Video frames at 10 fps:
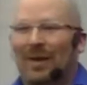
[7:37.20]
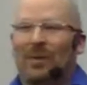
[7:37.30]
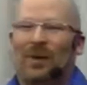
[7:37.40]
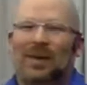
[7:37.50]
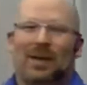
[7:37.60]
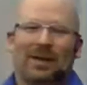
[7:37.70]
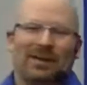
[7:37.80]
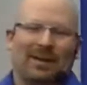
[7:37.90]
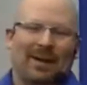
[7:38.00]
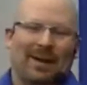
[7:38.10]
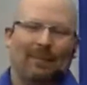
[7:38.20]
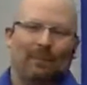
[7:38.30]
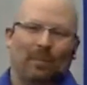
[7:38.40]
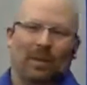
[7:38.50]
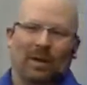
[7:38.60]
because I
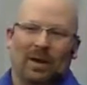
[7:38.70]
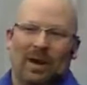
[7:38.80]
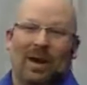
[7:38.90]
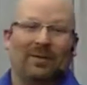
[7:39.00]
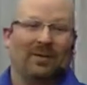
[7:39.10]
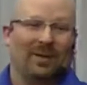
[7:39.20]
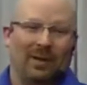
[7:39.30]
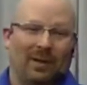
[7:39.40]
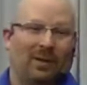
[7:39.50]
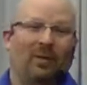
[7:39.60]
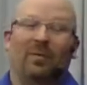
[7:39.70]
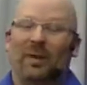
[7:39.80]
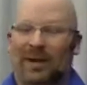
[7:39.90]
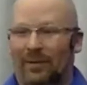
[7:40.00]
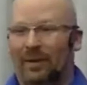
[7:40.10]
have to tell you, you've
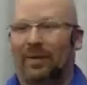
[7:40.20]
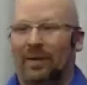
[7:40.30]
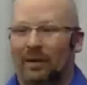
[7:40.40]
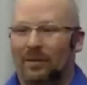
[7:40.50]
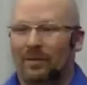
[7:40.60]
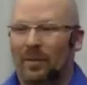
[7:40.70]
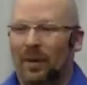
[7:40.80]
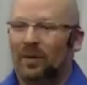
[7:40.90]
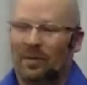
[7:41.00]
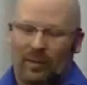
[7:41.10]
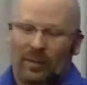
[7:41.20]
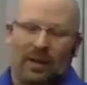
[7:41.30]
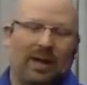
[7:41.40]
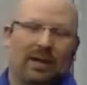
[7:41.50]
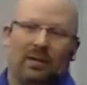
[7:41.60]
been everything. You've been
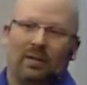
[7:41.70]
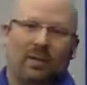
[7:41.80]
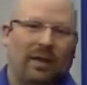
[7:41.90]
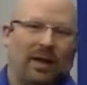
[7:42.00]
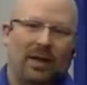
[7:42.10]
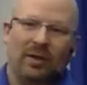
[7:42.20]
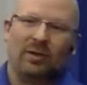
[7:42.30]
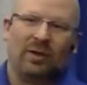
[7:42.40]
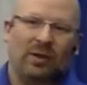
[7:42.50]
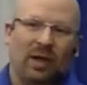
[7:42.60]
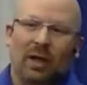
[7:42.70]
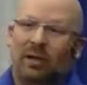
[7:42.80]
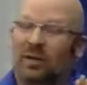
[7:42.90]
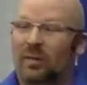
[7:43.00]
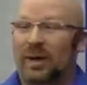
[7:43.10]
light, you've been energy,
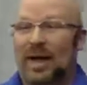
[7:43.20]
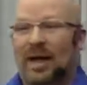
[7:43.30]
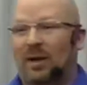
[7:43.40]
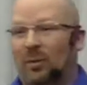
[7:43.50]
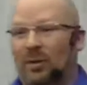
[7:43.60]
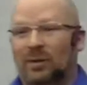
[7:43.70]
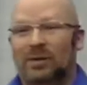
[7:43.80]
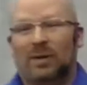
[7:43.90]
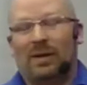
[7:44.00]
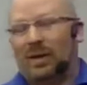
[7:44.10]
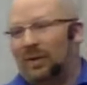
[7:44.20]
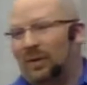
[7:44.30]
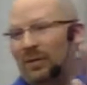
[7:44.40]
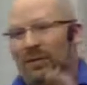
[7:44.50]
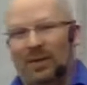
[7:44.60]
you've been animals,
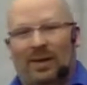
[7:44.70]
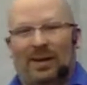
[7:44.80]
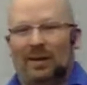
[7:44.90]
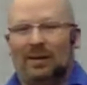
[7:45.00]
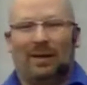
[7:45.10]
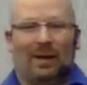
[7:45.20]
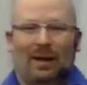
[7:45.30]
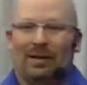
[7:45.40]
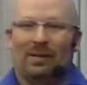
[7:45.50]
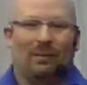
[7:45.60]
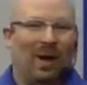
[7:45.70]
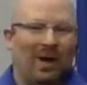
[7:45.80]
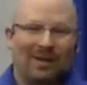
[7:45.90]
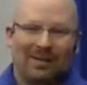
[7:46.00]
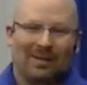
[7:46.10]
you've been
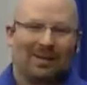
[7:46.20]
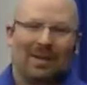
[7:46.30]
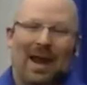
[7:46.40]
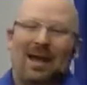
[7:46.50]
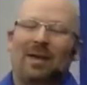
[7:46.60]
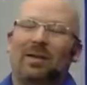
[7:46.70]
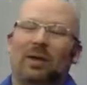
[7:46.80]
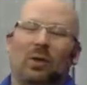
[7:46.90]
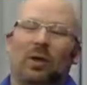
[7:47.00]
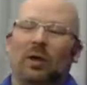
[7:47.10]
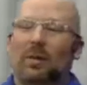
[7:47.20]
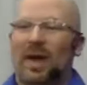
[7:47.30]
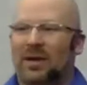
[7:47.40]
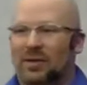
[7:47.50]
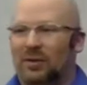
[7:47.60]
bugs, anything you can
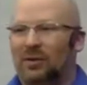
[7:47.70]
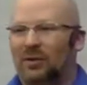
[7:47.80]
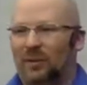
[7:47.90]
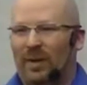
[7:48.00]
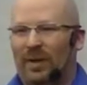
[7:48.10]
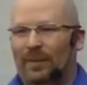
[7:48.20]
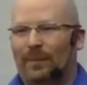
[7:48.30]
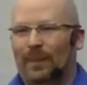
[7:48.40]
imagine, you've been.